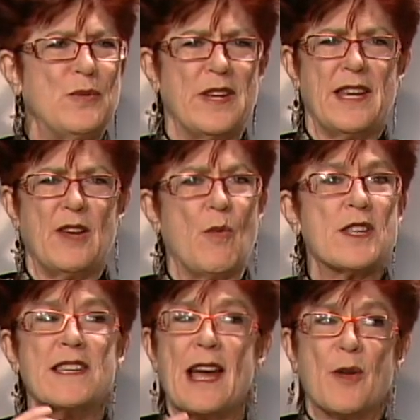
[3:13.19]
It
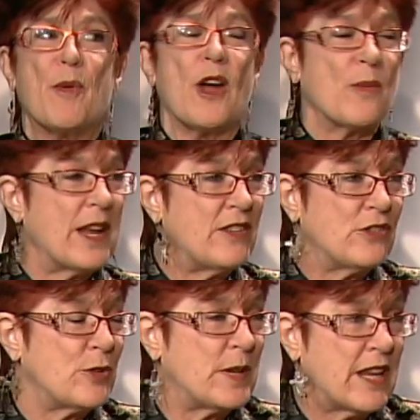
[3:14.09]
wasn't on Broadway
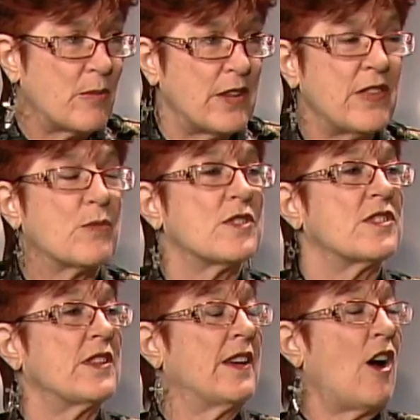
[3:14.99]
to begin with. It
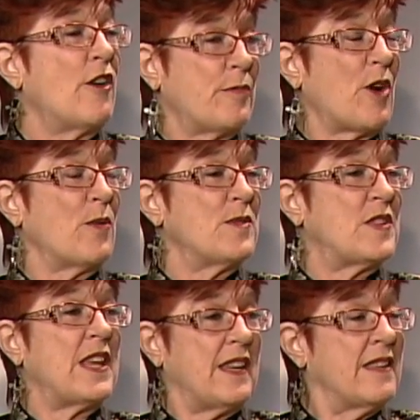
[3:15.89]
was off Broadway. It was
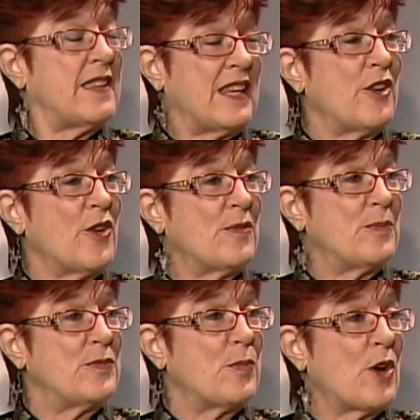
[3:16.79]
the Eden Theater on
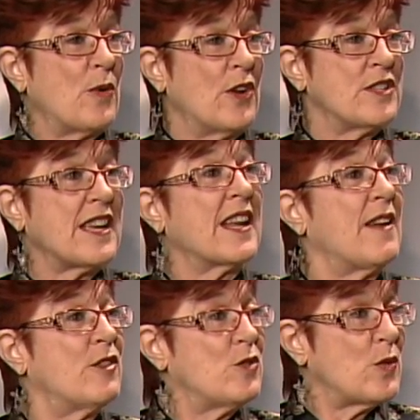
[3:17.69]
2nd
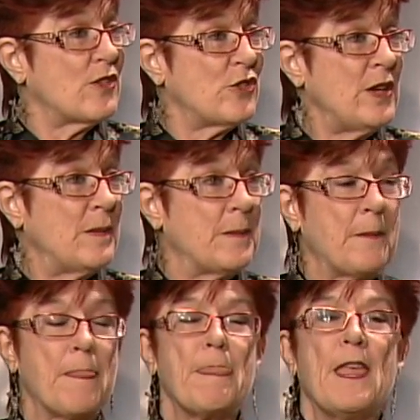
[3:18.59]
Avenue and 12th Street.
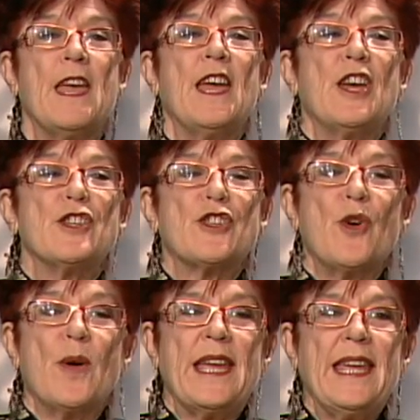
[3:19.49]
So